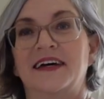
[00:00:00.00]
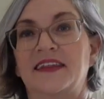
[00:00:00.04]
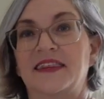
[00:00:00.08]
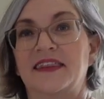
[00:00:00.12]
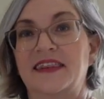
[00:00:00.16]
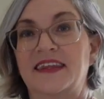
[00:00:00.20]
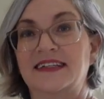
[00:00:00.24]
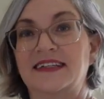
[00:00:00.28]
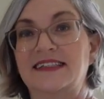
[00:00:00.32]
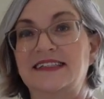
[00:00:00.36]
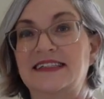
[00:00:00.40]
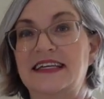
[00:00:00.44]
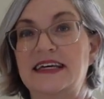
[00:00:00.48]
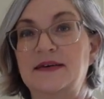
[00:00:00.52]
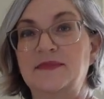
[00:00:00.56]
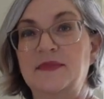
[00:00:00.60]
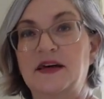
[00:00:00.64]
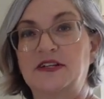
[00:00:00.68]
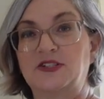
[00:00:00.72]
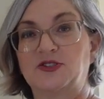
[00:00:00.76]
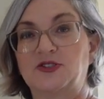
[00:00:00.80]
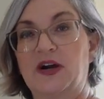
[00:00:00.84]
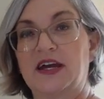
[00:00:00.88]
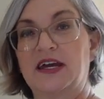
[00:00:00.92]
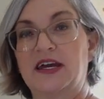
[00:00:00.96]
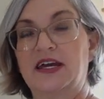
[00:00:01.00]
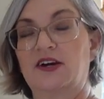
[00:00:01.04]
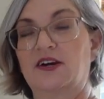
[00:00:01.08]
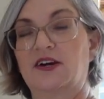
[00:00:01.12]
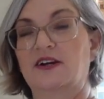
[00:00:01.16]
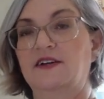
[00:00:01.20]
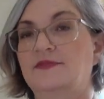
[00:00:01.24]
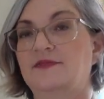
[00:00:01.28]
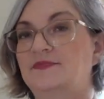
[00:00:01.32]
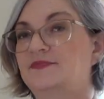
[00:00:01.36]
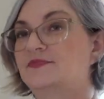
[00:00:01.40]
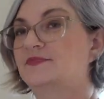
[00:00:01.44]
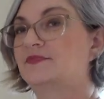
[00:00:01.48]
This seam that's right here,
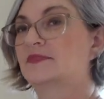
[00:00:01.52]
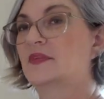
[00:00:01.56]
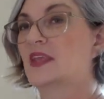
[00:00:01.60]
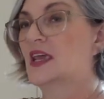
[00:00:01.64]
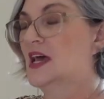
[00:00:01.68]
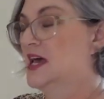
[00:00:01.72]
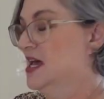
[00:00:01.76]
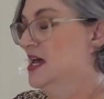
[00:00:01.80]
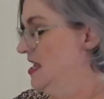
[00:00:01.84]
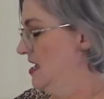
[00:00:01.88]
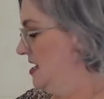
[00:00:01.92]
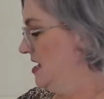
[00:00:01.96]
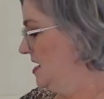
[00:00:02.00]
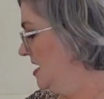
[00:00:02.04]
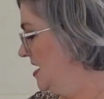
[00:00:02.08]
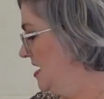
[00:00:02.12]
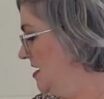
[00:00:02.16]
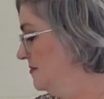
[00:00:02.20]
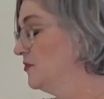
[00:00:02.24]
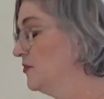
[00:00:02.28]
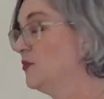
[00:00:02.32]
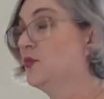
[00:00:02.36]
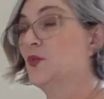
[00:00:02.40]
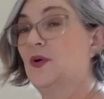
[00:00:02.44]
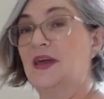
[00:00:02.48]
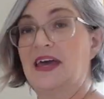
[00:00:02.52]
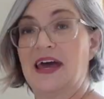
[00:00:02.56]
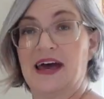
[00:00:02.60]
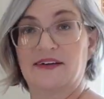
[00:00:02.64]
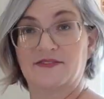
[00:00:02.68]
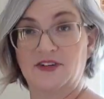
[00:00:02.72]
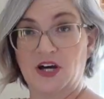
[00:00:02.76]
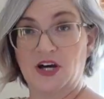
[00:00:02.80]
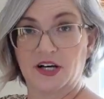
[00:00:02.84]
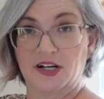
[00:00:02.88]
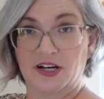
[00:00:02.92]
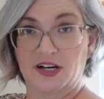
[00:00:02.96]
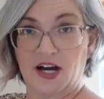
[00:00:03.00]
we have
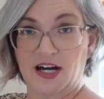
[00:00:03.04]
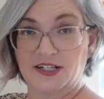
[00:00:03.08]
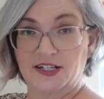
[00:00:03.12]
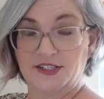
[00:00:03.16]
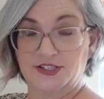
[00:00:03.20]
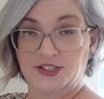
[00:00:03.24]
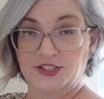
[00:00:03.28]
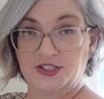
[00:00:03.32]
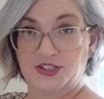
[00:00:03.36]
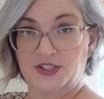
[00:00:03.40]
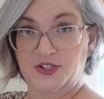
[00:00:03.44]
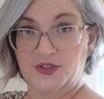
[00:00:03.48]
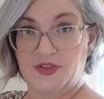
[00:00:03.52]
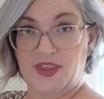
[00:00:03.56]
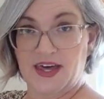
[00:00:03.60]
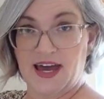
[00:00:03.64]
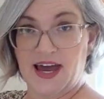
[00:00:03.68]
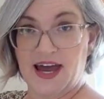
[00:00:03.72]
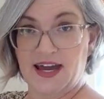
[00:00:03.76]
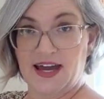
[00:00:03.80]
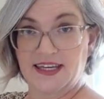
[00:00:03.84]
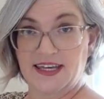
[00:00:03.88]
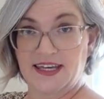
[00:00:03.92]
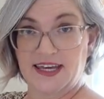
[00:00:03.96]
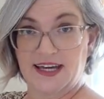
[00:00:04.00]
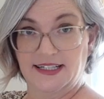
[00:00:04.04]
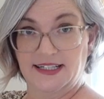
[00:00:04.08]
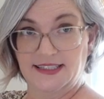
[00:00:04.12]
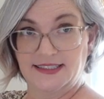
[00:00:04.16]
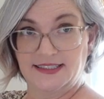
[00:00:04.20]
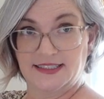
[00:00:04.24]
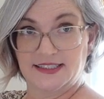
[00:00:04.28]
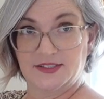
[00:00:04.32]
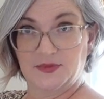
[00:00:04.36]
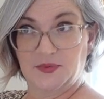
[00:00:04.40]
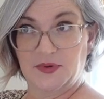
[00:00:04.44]
not gotten to that yet.